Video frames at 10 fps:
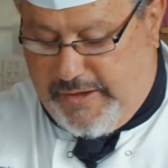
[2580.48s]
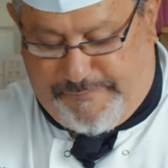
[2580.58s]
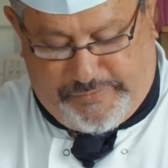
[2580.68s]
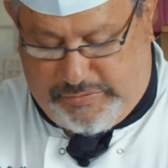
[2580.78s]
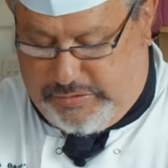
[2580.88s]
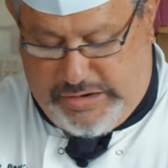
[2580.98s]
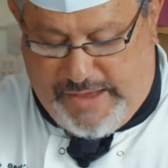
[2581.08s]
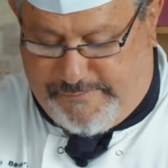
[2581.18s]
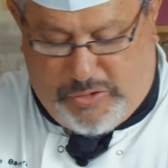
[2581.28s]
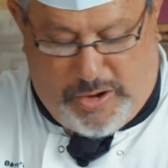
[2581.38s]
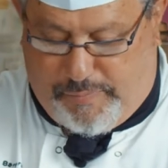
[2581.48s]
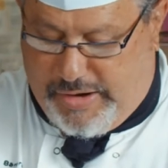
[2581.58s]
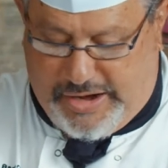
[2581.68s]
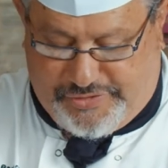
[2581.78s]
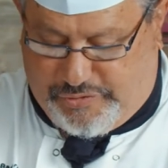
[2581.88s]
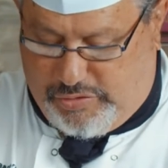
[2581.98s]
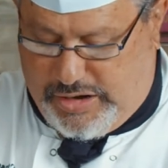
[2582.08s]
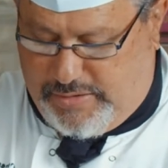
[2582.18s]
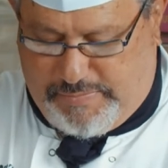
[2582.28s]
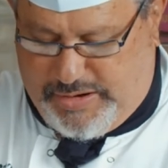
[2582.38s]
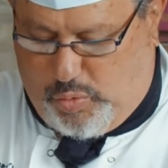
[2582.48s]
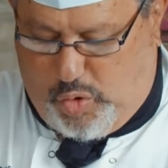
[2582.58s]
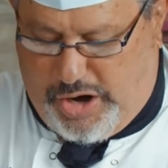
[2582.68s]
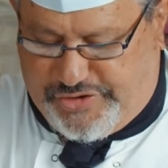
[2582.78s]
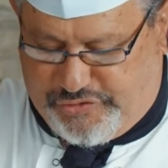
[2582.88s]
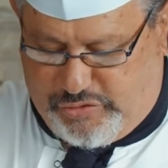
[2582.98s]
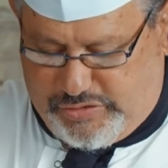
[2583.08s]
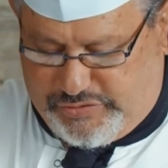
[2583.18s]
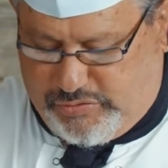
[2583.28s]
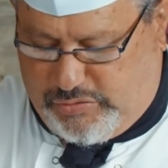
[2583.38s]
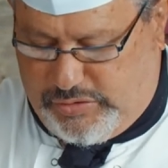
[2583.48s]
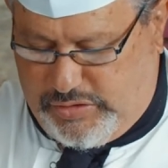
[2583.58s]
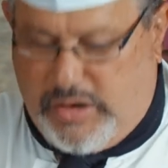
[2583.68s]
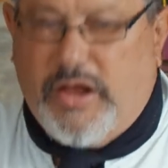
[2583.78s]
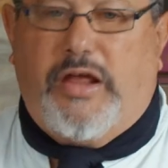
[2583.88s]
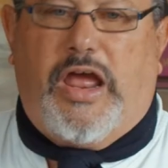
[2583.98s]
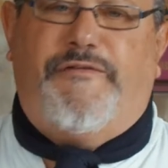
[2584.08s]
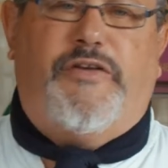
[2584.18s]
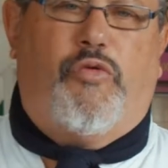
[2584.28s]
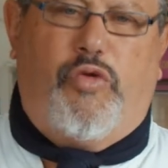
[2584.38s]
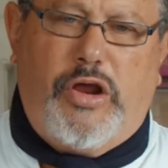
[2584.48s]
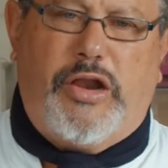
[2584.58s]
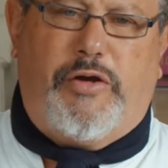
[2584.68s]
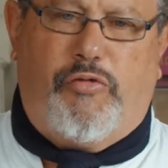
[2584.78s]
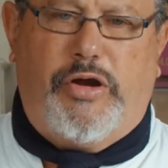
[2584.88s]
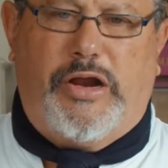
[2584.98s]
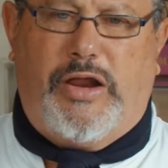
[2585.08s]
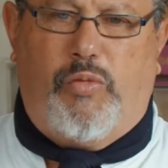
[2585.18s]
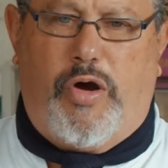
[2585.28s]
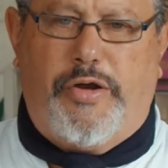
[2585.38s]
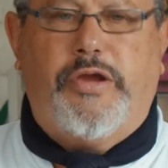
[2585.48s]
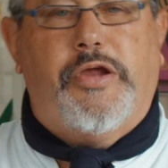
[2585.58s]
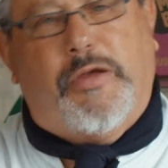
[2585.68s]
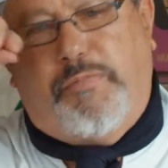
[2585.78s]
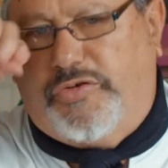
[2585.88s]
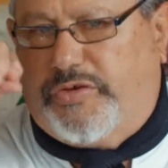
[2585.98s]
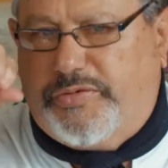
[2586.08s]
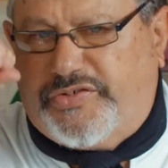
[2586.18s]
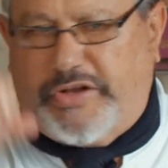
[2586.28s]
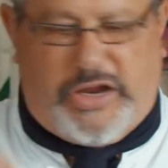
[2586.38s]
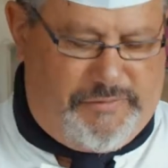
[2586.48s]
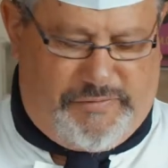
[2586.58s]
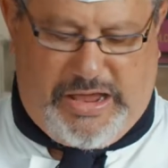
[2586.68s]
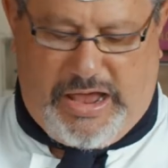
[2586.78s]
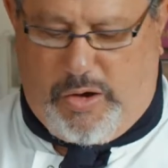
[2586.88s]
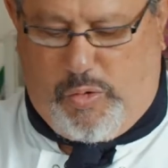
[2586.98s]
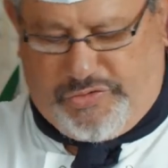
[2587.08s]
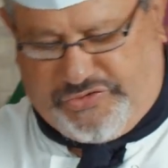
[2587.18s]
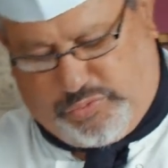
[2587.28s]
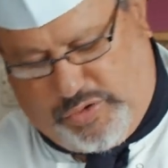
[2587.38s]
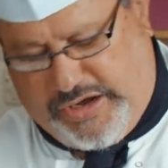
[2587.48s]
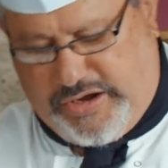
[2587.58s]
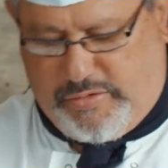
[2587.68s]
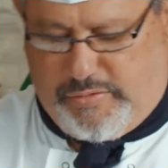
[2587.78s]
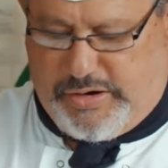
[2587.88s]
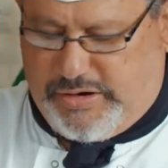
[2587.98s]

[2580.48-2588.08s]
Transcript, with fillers: If you haven't got brown sugar, a bit of white sugar's good. If you really, really want to, you can put some stevia or a sweetener in